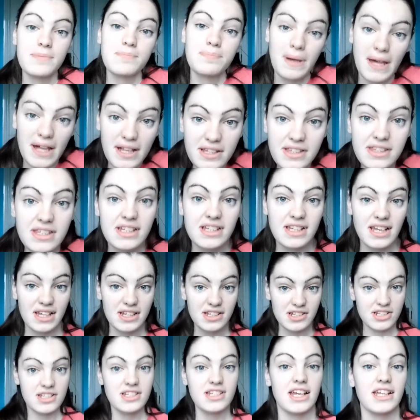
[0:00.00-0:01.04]
belt, they get
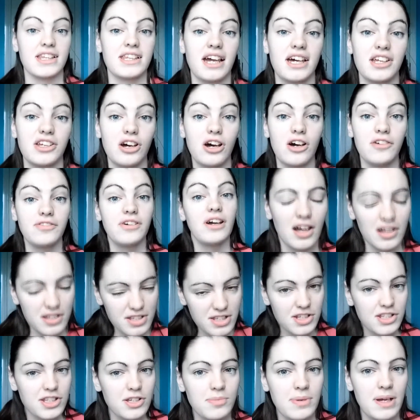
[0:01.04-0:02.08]
you to take that off.
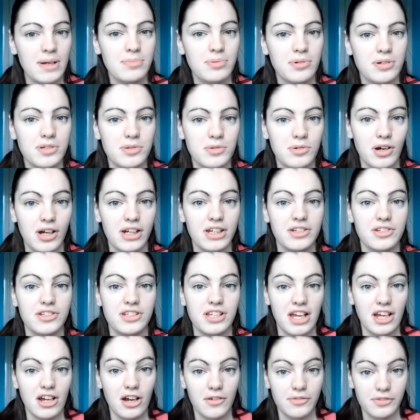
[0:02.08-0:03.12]
Also, some airports require you to
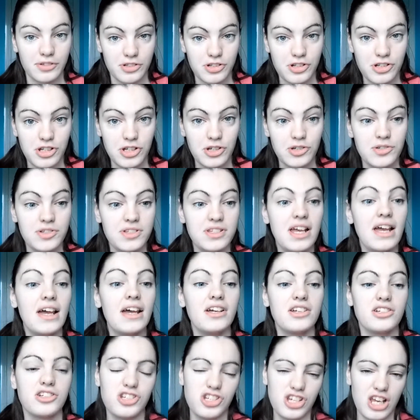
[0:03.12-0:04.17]
take off your shoes.
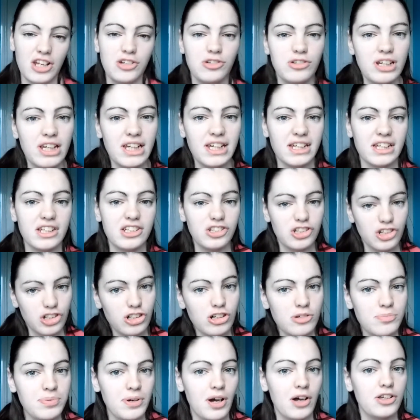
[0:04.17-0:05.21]
Generally in
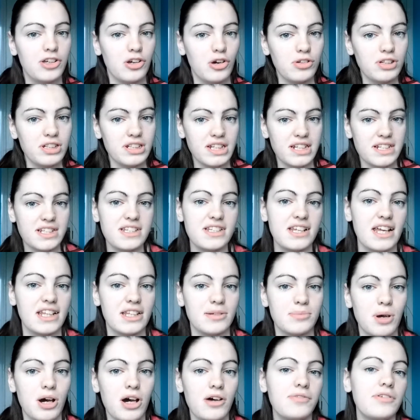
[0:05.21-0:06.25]
Europe, you only need to take
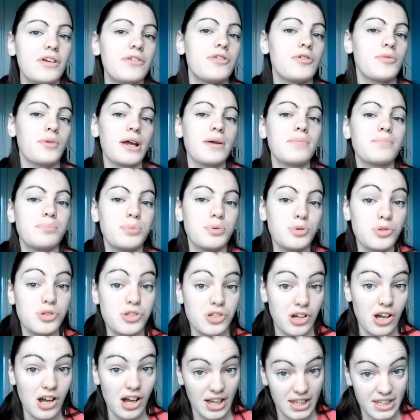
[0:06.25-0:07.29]
them off if you're wearing boots
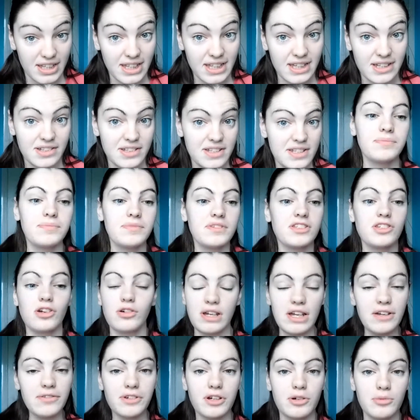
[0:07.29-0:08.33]
or high heels. So
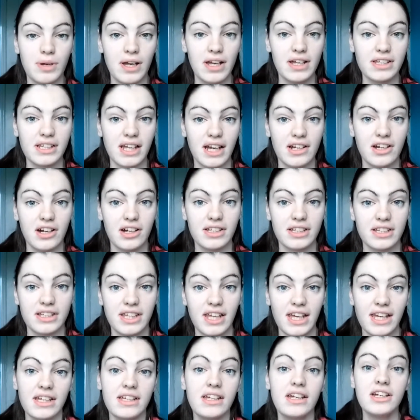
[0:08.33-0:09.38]
if you're wearing that kind of
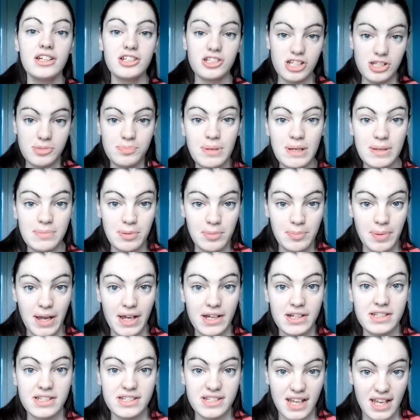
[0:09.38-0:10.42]
thing, just be
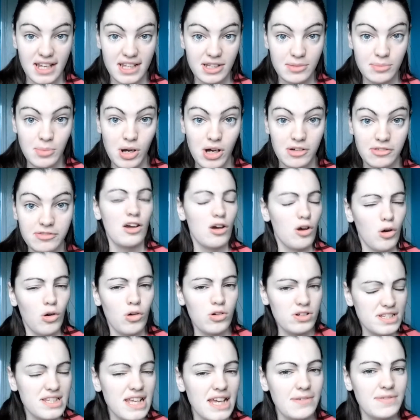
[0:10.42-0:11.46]
prepared to take them off.
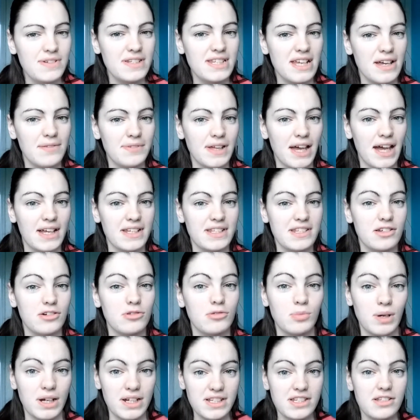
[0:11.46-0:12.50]
Or save yourself the hassle,
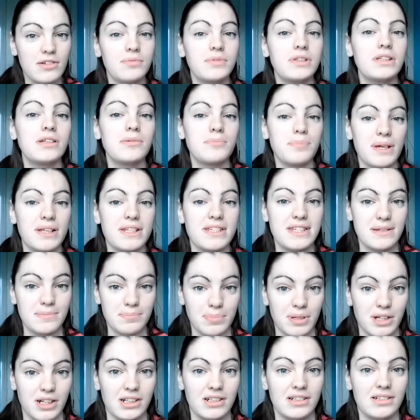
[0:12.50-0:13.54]
wear something a bit
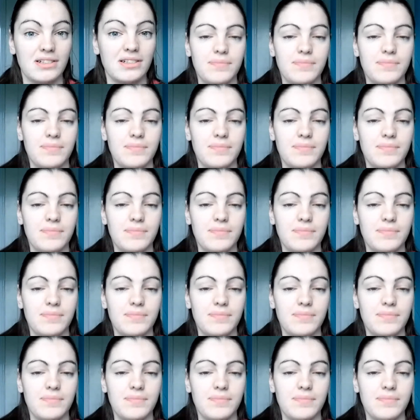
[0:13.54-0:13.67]
simpler.